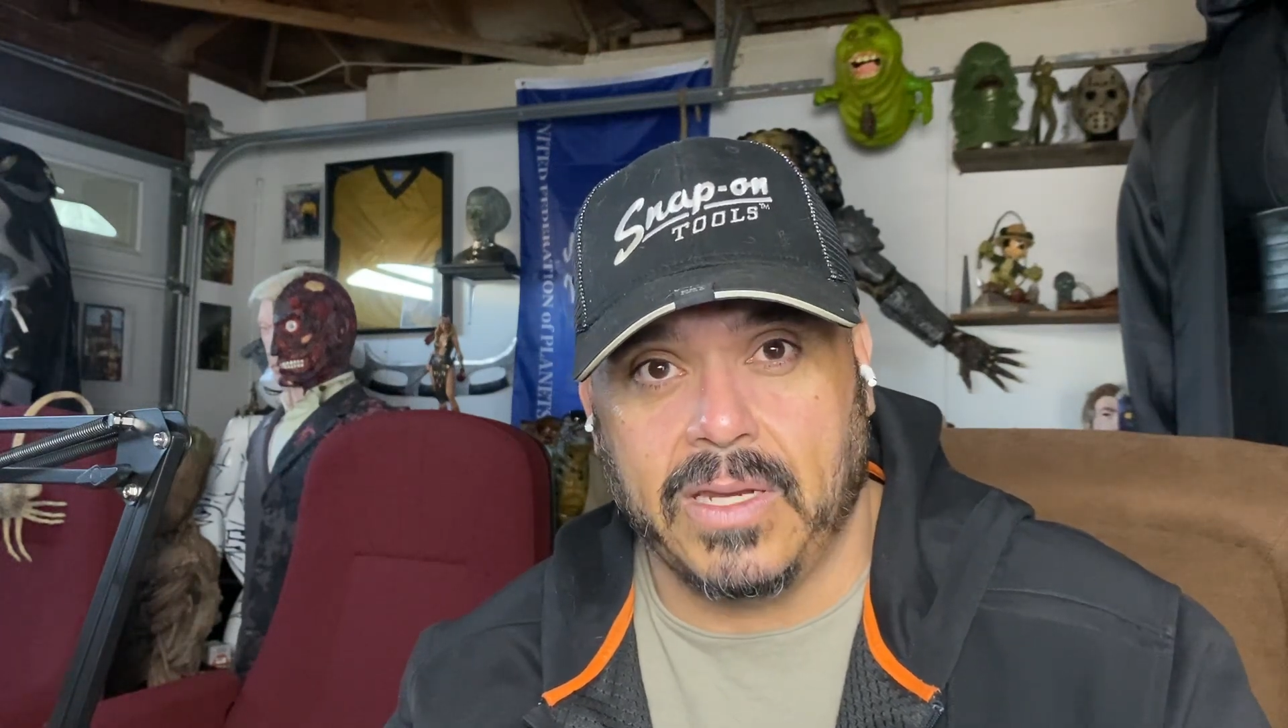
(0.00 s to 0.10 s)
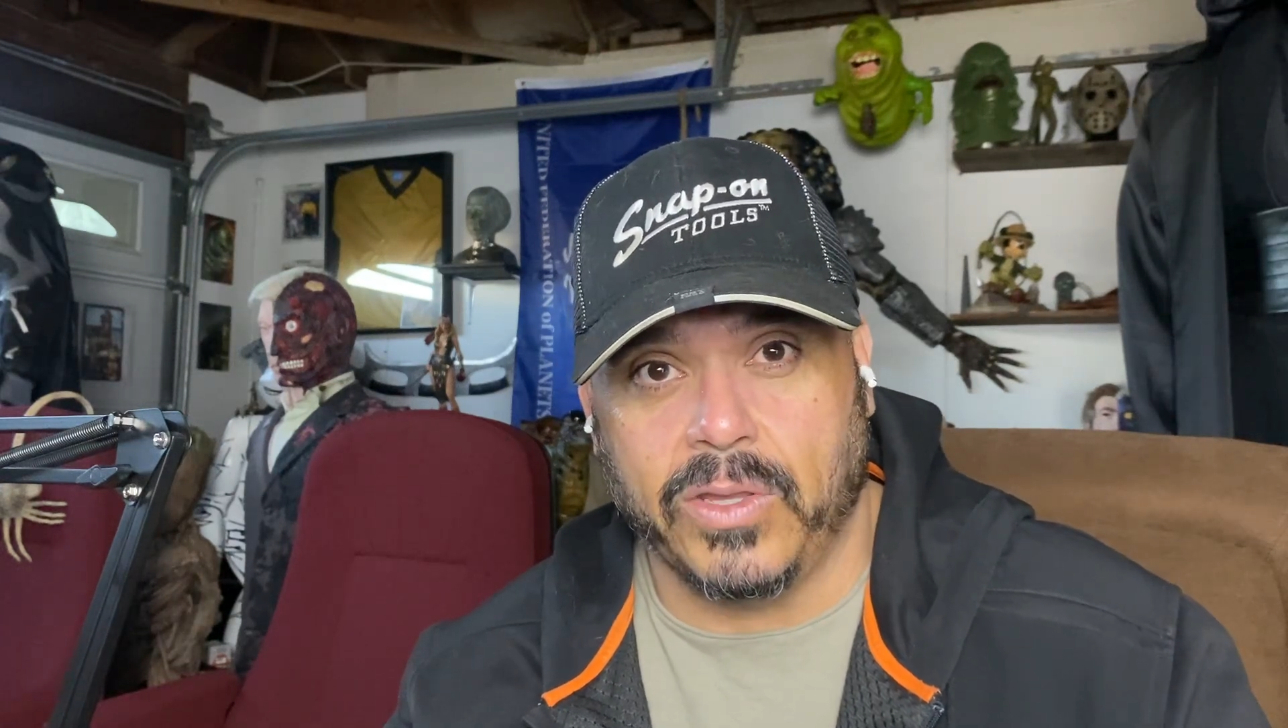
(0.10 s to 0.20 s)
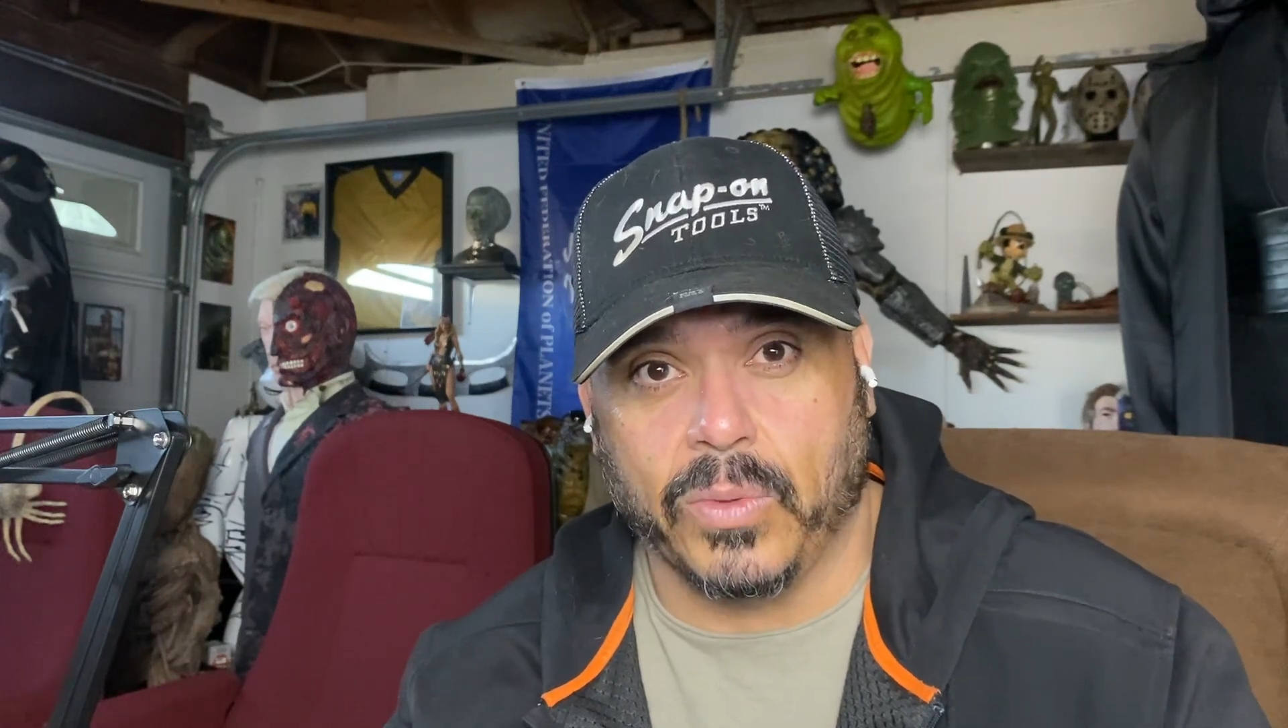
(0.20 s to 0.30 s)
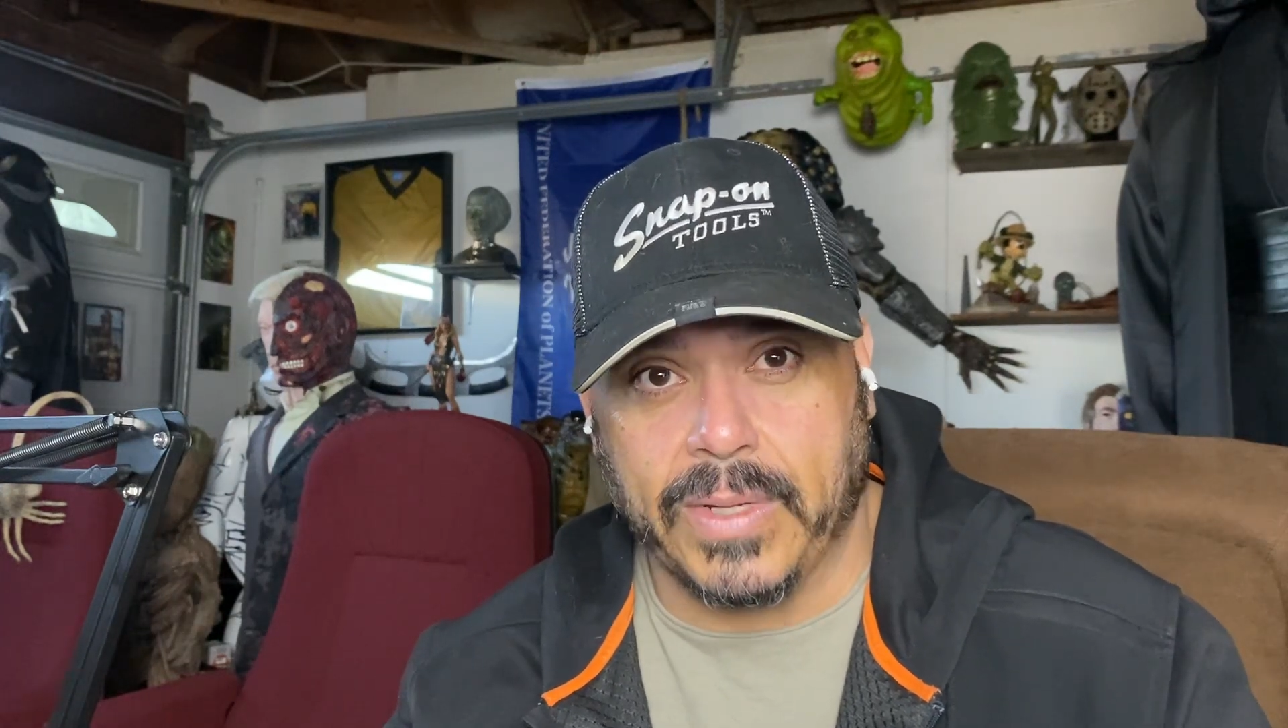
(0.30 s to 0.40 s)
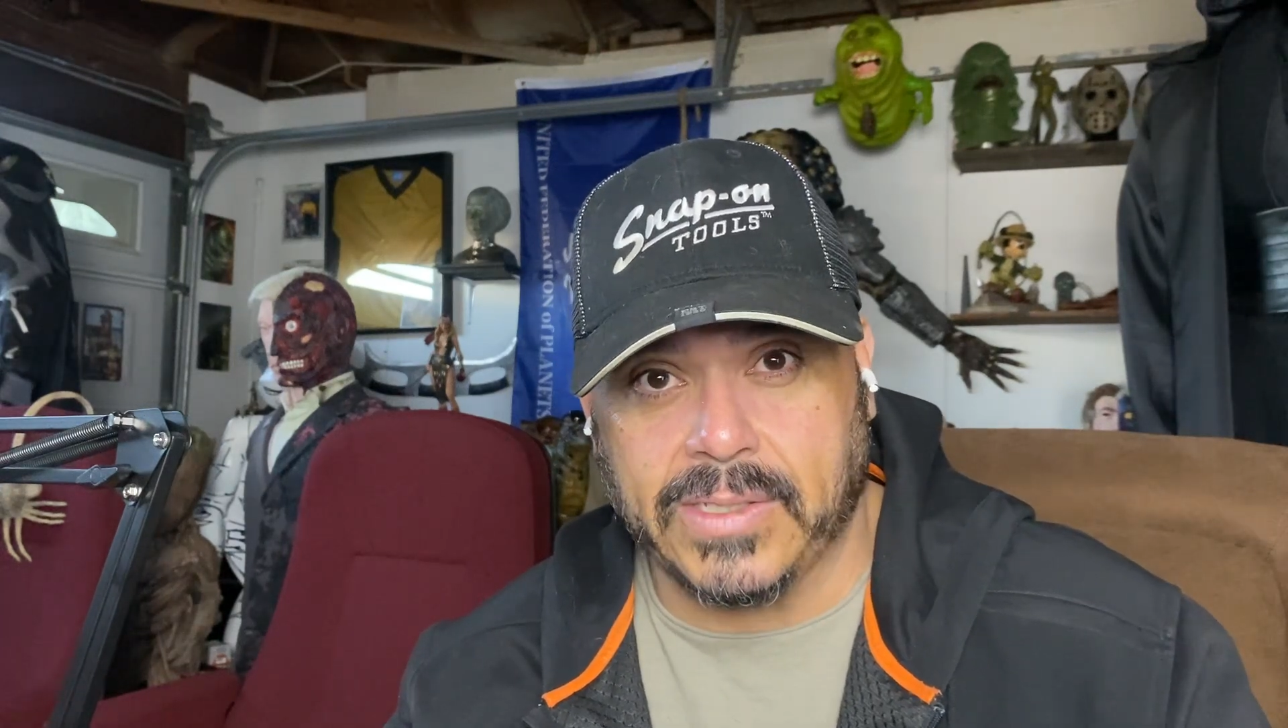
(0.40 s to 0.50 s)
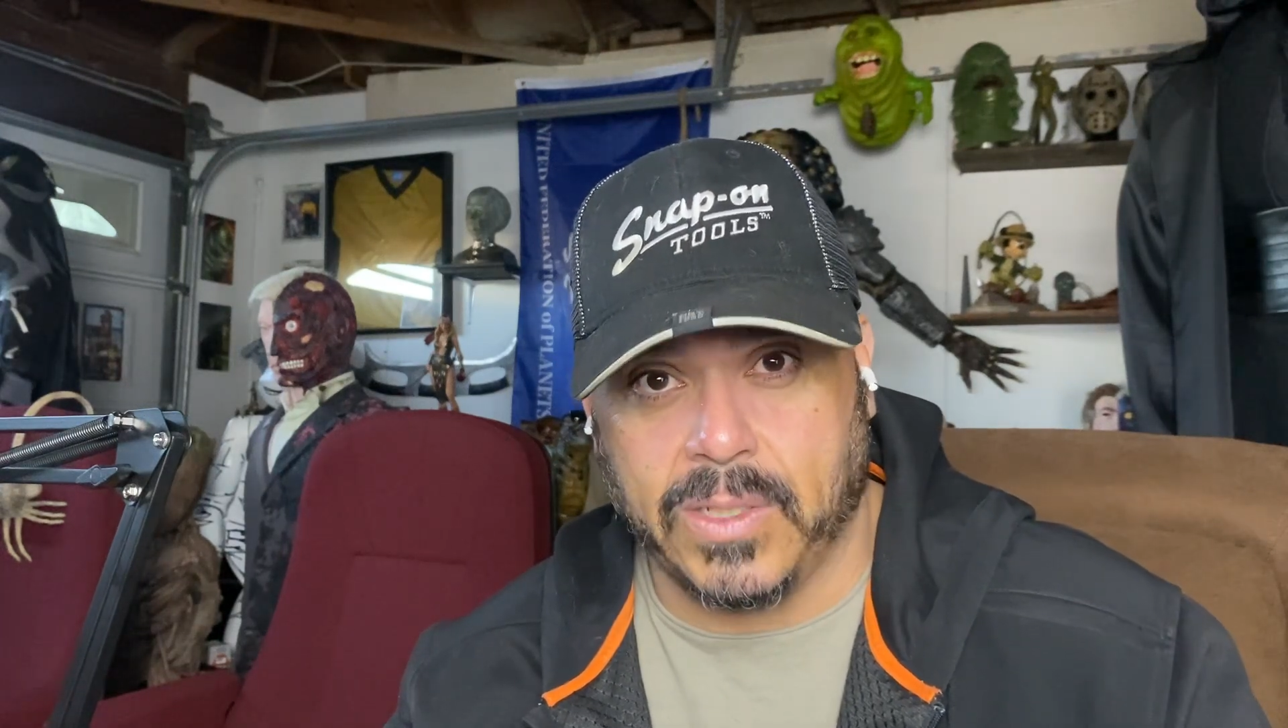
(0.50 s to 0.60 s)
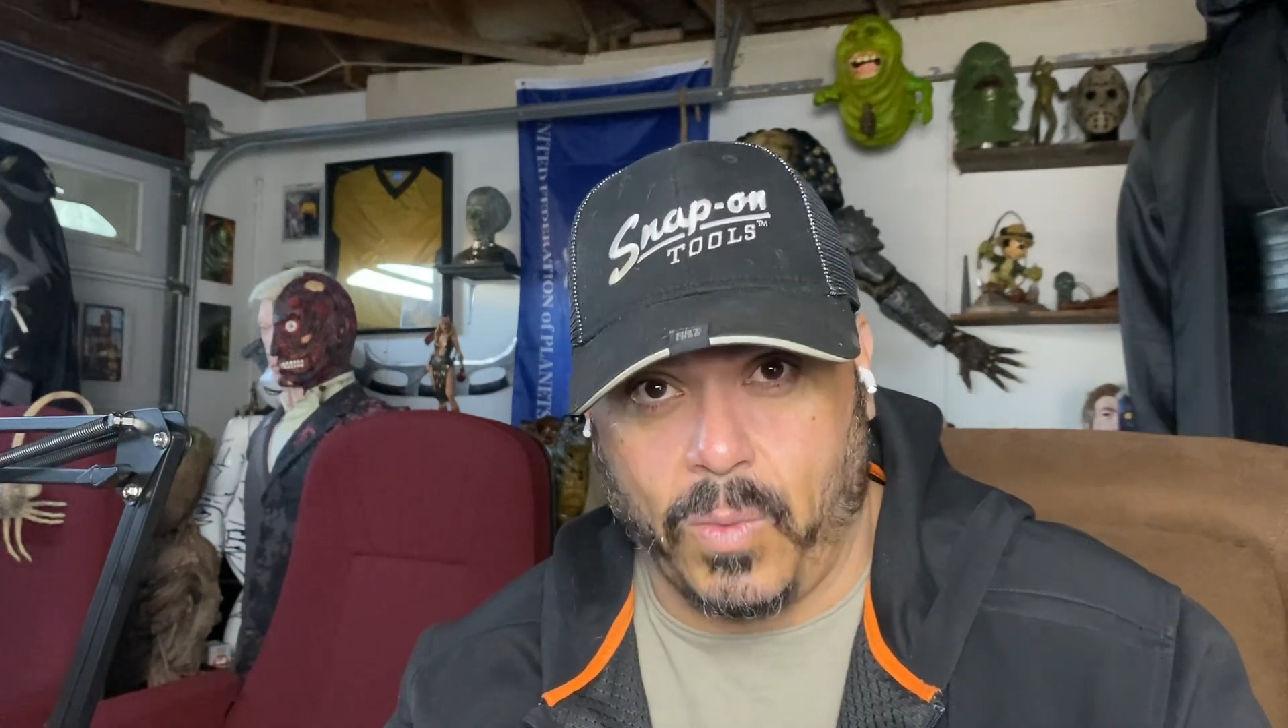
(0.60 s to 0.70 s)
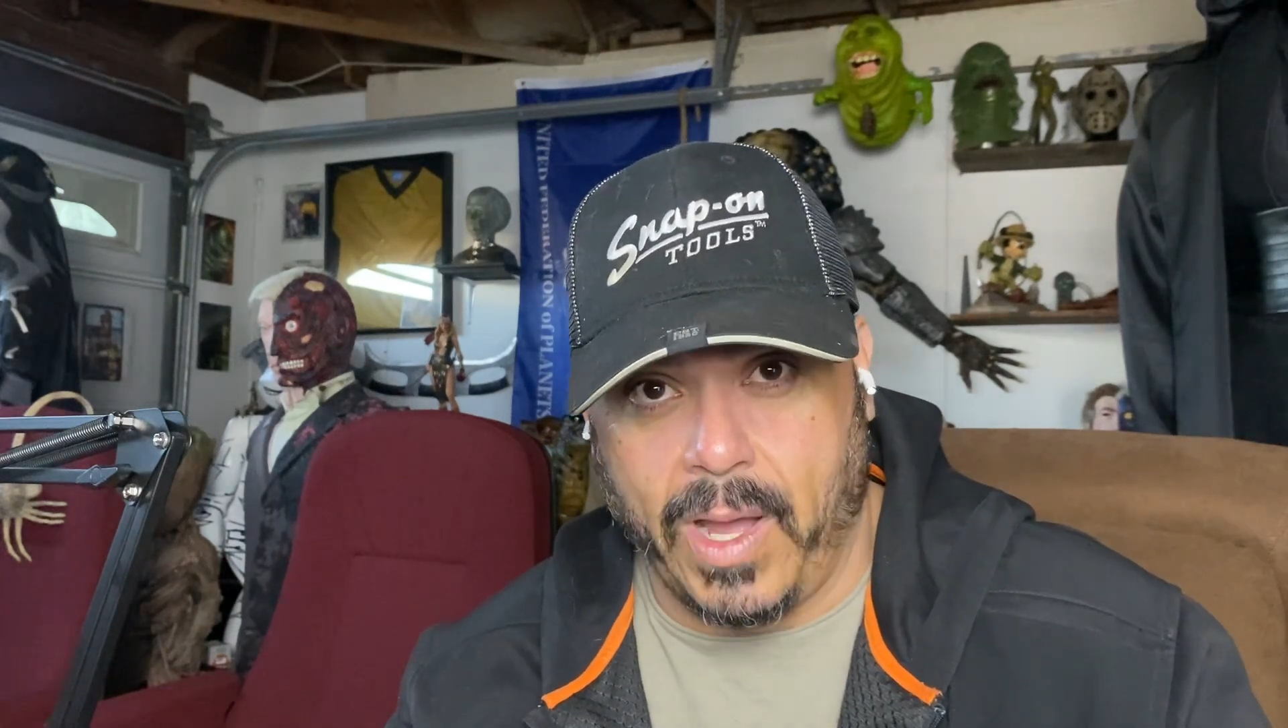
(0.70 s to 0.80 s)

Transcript: another reason